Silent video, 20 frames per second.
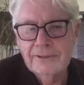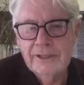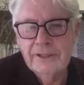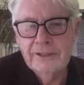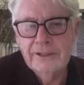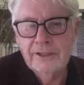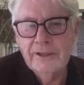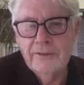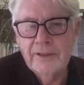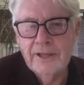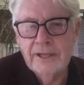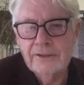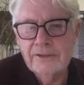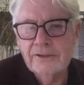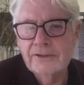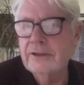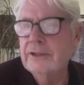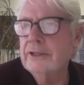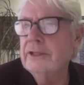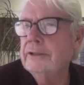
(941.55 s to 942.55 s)

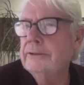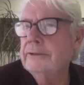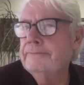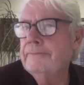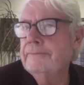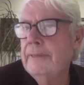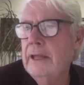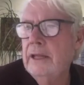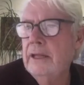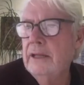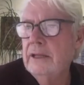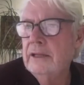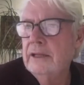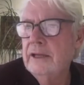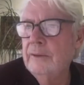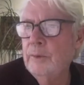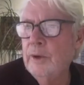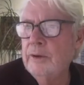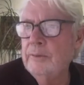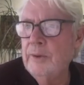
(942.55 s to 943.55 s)
That's
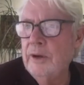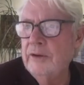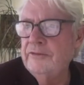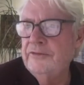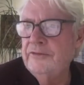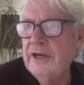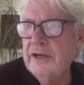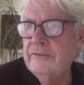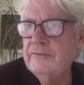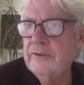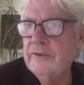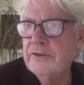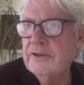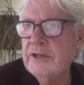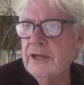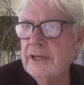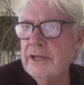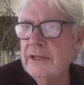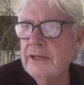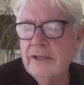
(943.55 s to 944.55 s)
and one of my favourite
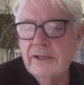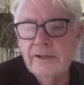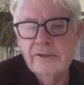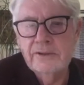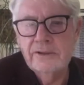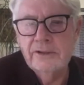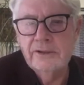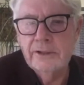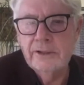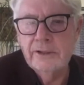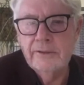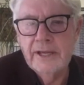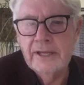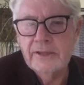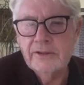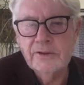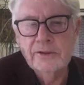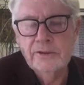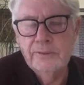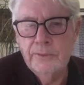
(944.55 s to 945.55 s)
saying is,
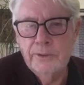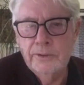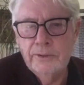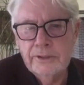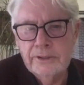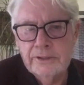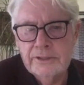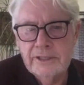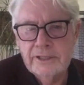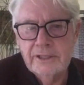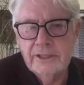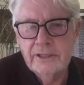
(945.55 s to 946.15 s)
that's community.